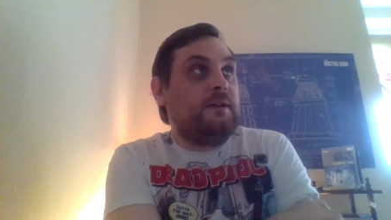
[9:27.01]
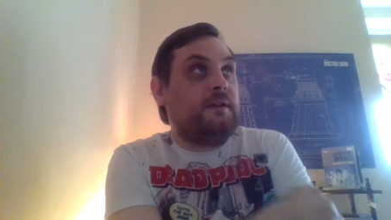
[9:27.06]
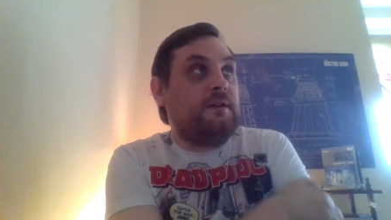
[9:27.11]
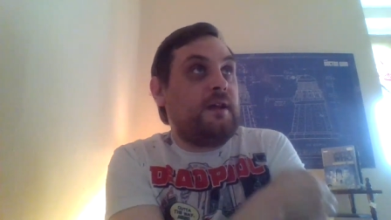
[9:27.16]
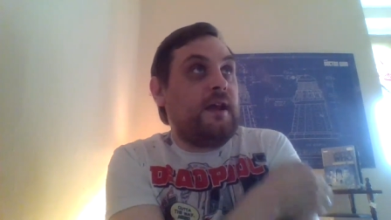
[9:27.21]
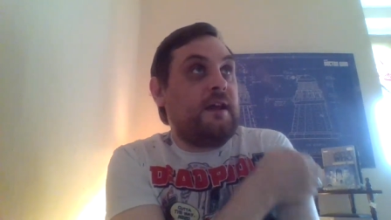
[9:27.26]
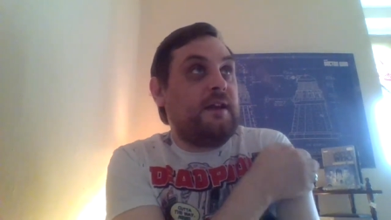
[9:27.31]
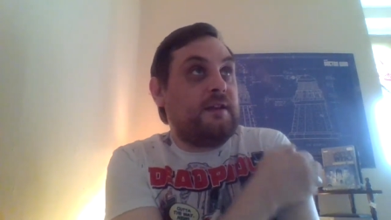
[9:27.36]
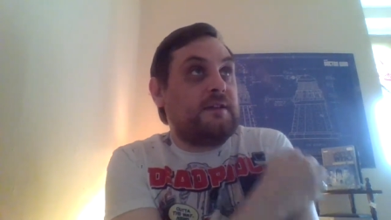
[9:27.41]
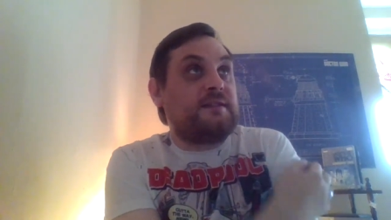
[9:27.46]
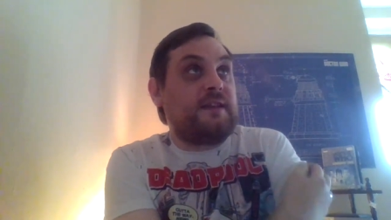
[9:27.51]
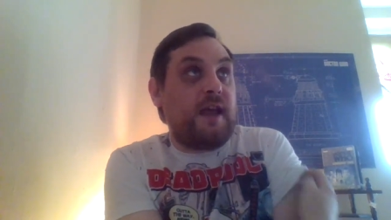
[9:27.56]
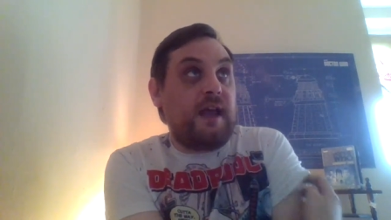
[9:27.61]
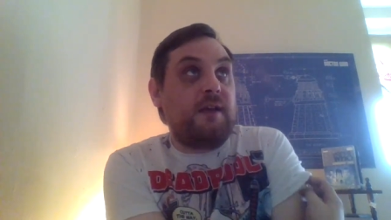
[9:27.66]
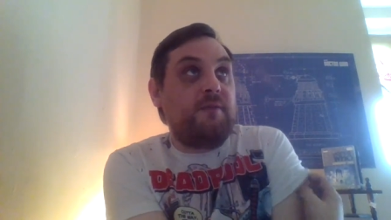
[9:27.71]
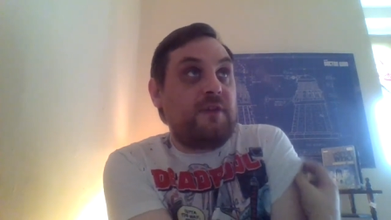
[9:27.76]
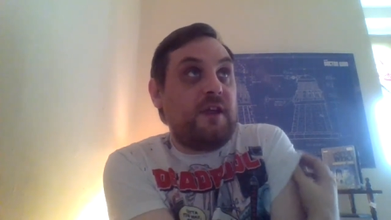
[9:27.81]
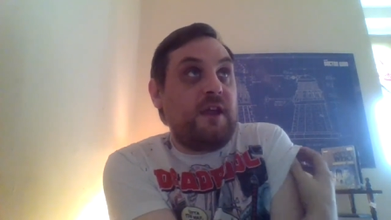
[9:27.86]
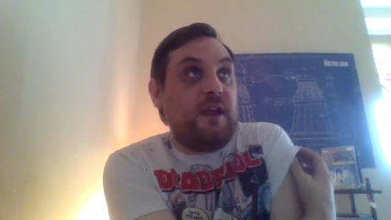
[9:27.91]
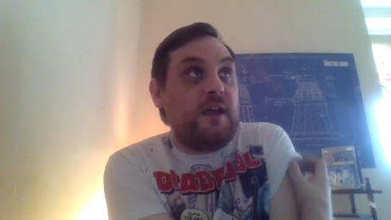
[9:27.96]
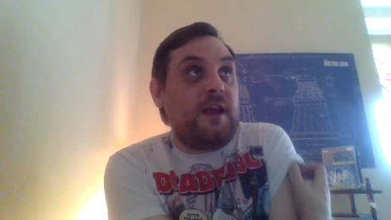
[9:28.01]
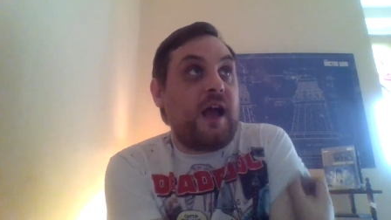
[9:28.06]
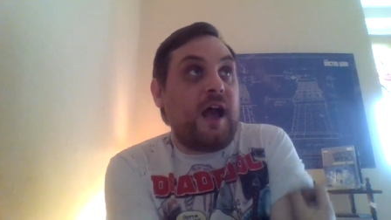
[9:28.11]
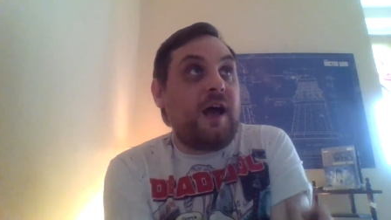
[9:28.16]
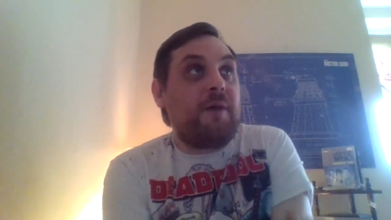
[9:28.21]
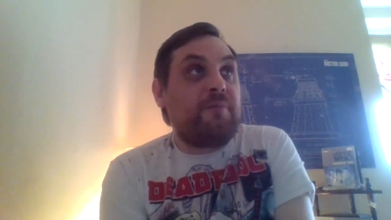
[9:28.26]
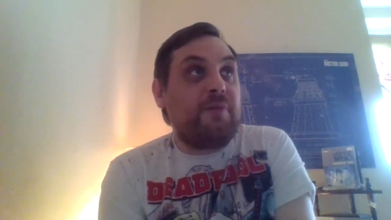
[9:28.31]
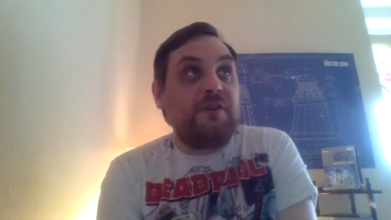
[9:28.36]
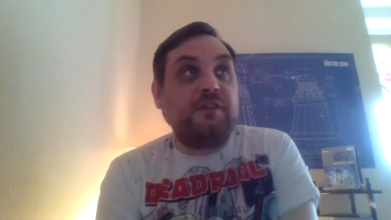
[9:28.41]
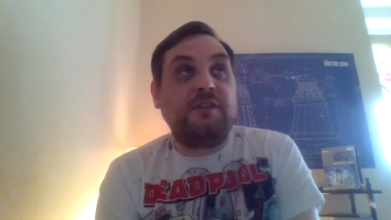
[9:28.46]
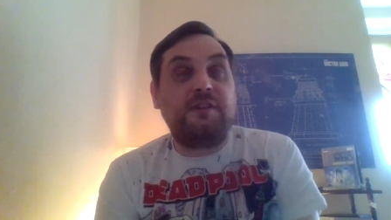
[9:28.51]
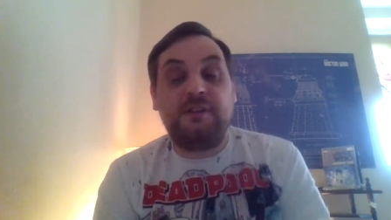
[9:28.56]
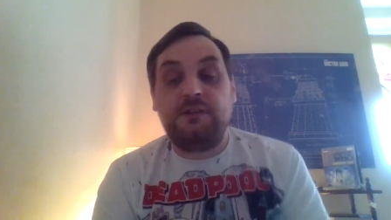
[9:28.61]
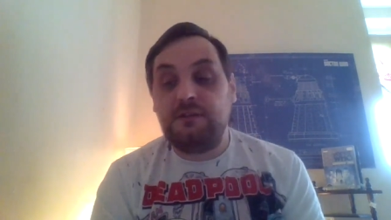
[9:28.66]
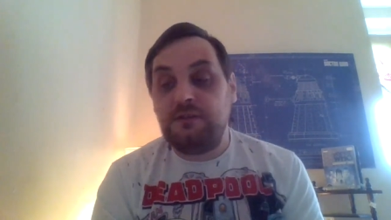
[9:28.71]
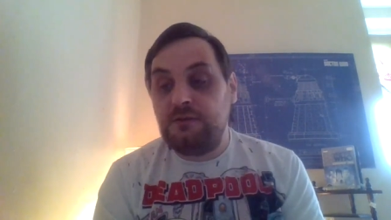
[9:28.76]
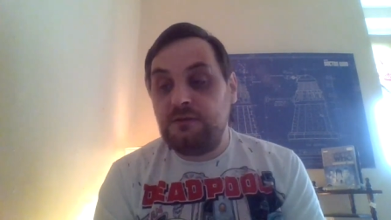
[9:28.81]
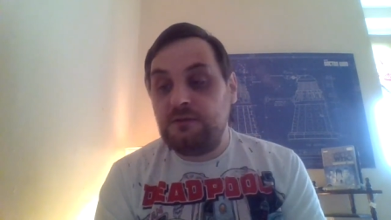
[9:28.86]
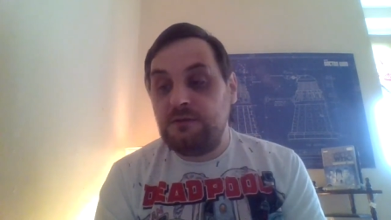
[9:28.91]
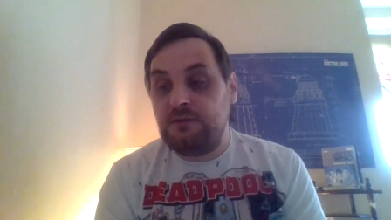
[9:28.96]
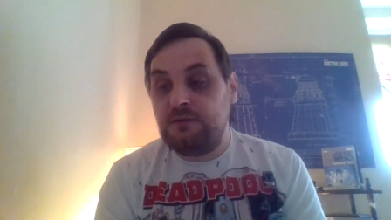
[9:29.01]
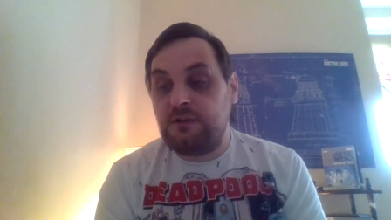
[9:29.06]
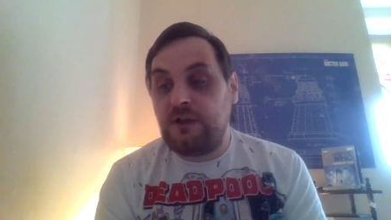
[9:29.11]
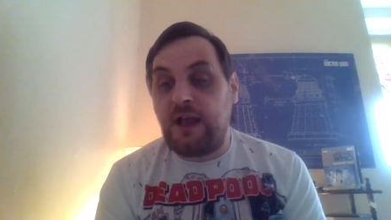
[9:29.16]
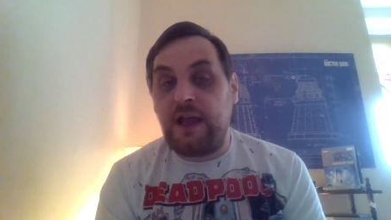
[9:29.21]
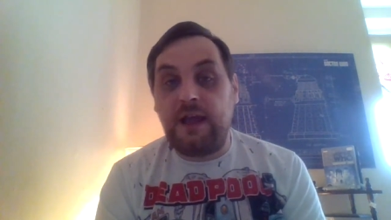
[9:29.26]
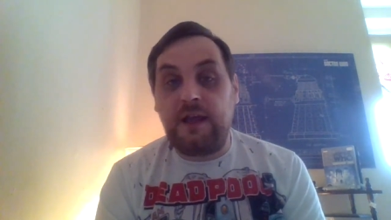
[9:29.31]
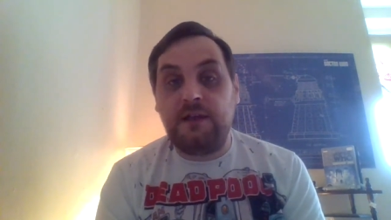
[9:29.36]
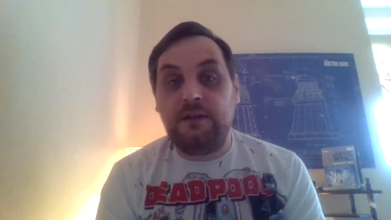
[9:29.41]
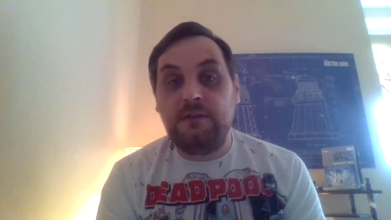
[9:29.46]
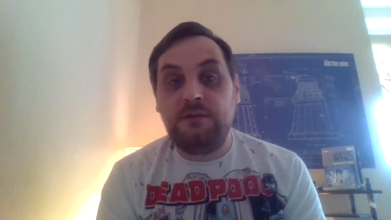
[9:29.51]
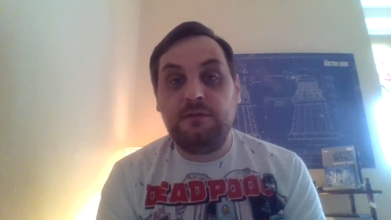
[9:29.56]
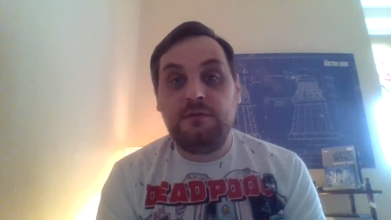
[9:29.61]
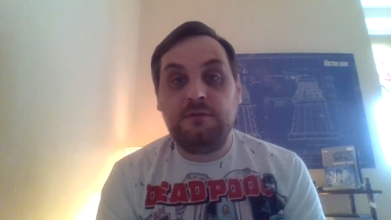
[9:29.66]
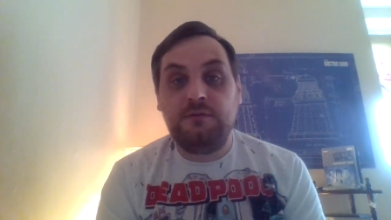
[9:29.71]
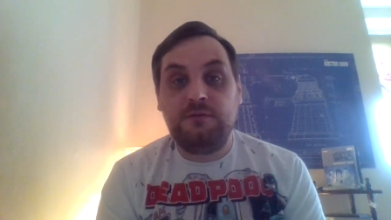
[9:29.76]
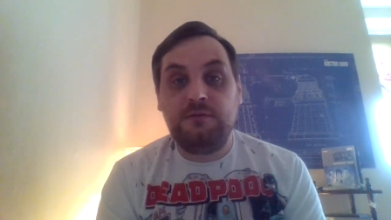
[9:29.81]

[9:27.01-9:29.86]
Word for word: Then the same thing happened. Then,